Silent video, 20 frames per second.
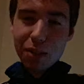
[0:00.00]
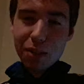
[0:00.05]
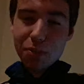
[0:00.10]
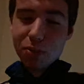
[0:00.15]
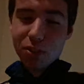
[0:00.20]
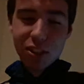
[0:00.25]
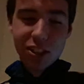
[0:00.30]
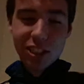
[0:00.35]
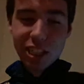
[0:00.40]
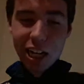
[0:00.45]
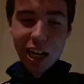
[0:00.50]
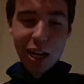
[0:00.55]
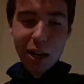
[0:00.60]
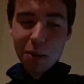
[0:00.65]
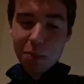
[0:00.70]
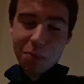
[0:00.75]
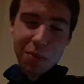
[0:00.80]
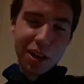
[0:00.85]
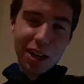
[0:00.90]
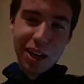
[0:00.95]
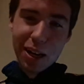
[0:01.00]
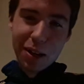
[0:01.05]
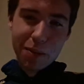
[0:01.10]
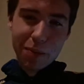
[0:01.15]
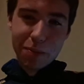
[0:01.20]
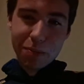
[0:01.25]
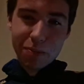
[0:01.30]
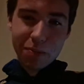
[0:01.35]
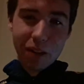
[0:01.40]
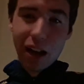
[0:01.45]
Sam's a charm.
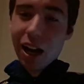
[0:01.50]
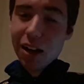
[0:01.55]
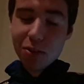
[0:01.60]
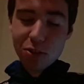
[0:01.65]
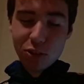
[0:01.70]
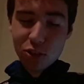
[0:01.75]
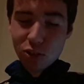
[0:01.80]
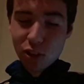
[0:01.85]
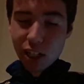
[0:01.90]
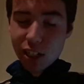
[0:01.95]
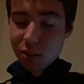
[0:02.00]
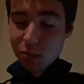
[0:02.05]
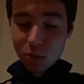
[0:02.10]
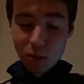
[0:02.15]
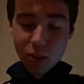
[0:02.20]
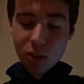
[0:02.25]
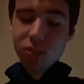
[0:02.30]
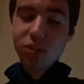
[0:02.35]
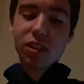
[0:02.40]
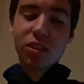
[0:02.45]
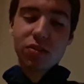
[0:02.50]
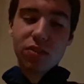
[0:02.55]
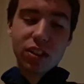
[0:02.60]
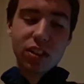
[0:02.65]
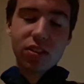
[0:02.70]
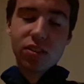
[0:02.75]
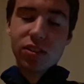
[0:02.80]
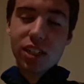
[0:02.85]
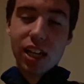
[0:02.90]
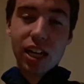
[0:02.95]
I tried to record this
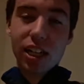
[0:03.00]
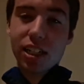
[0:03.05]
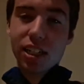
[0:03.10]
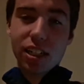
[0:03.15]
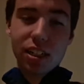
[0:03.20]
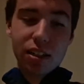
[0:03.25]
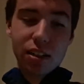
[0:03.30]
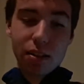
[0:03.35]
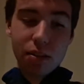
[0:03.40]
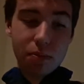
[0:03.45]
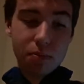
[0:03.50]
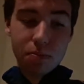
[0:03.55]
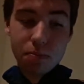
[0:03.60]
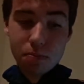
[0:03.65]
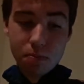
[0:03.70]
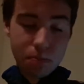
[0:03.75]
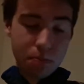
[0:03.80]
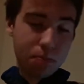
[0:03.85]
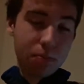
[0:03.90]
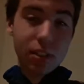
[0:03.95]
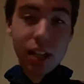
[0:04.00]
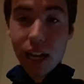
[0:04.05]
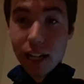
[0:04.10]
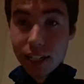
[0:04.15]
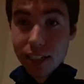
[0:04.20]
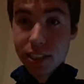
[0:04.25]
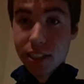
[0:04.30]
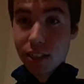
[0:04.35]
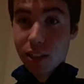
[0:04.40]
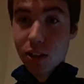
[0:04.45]
video
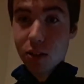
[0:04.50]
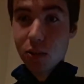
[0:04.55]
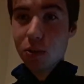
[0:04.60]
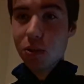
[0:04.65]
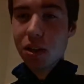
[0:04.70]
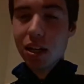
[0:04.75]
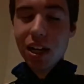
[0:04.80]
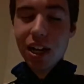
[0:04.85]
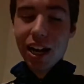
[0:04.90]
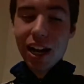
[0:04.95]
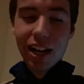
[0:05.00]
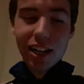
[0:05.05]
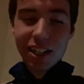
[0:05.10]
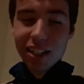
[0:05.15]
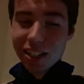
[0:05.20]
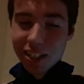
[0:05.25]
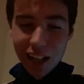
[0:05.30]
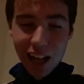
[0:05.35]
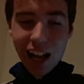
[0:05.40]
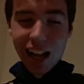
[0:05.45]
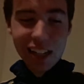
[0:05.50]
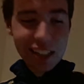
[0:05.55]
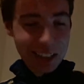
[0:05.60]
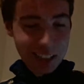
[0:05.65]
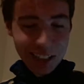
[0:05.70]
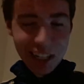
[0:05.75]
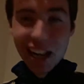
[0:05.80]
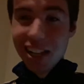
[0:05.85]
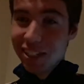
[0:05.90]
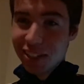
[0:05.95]
second ago, and I
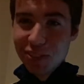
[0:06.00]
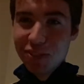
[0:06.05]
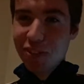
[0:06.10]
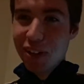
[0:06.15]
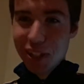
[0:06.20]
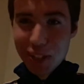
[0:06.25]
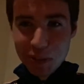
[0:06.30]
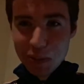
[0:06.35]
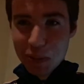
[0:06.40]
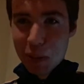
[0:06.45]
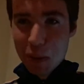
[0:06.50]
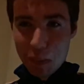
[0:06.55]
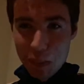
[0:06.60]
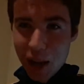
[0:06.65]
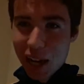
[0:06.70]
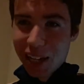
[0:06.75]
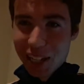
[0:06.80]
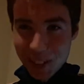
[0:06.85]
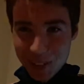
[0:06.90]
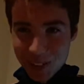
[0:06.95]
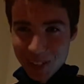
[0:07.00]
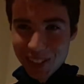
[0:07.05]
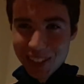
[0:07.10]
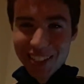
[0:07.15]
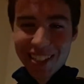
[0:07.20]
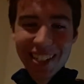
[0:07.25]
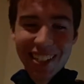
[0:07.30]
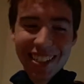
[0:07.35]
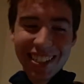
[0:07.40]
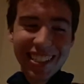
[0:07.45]
classified what a bank
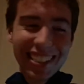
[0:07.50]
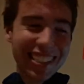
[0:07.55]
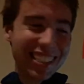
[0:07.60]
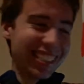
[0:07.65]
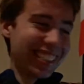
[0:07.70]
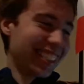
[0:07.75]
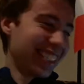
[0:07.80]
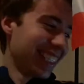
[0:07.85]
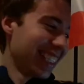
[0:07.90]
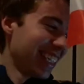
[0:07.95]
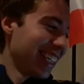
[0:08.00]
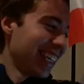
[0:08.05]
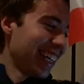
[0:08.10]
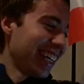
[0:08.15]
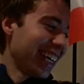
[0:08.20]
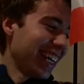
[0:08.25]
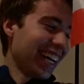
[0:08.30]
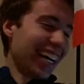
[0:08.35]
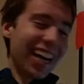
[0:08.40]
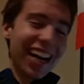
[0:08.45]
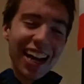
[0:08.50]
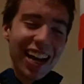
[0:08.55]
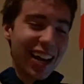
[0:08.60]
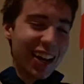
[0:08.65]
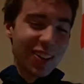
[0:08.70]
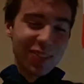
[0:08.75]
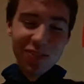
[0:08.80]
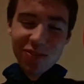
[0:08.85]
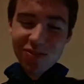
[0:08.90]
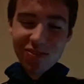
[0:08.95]
was.
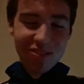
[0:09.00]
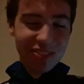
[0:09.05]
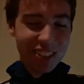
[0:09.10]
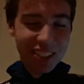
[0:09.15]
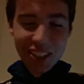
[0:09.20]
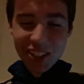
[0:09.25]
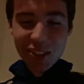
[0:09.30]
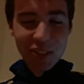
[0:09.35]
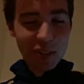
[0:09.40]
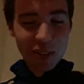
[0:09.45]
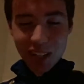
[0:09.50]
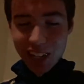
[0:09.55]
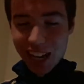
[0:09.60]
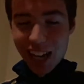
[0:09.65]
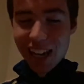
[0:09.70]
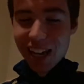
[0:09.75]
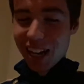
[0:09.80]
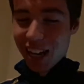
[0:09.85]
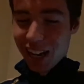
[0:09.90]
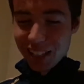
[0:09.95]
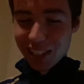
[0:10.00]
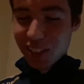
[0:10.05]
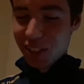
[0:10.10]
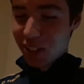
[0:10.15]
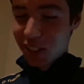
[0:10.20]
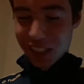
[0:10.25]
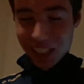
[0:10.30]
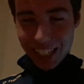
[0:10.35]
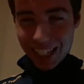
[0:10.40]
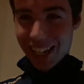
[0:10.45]
Again, I had to
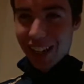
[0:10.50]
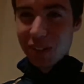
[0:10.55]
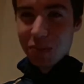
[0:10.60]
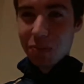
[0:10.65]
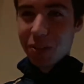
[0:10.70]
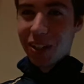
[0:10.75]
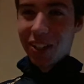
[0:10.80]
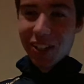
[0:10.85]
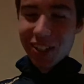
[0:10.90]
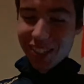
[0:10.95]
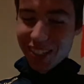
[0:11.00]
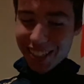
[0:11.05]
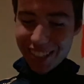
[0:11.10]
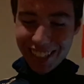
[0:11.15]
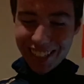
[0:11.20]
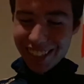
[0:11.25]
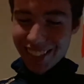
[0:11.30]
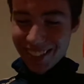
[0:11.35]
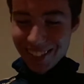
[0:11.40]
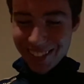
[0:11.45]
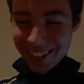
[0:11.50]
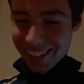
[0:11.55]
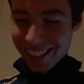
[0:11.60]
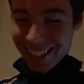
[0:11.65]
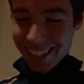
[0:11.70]
cut that out because, so